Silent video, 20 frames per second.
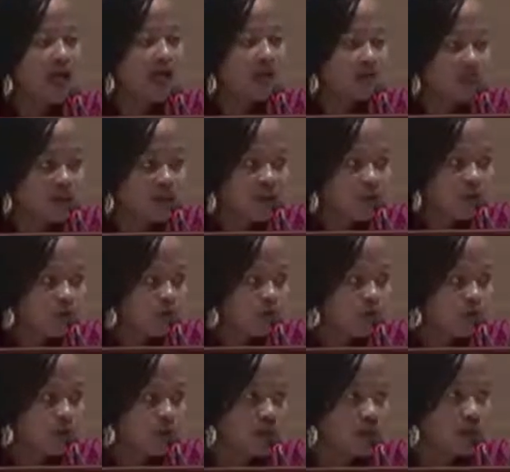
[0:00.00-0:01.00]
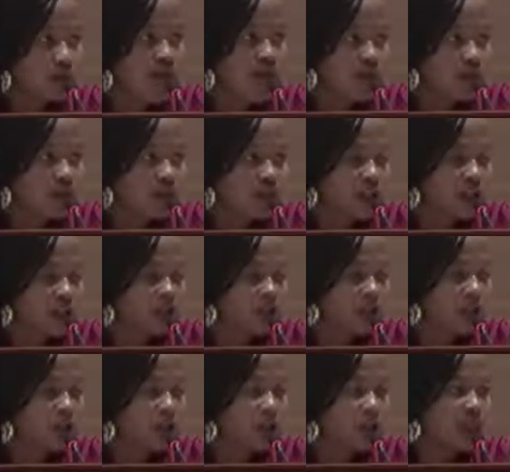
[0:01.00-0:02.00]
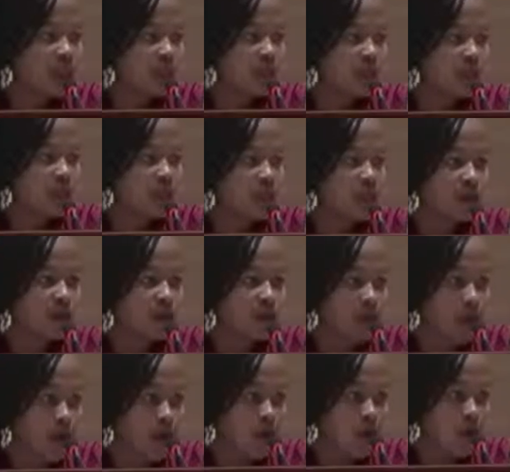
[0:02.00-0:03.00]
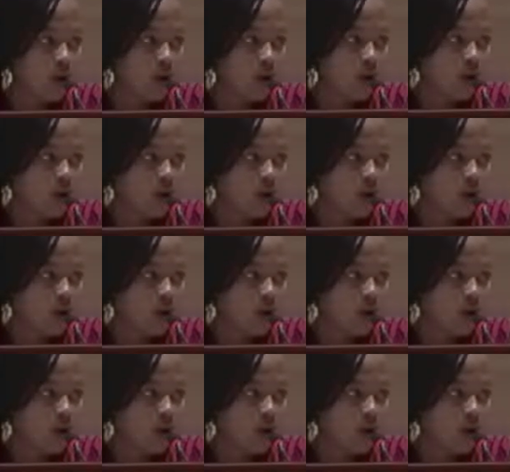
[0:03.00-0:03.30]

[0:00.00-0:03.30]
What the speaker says: And this tool can actually be achieved now.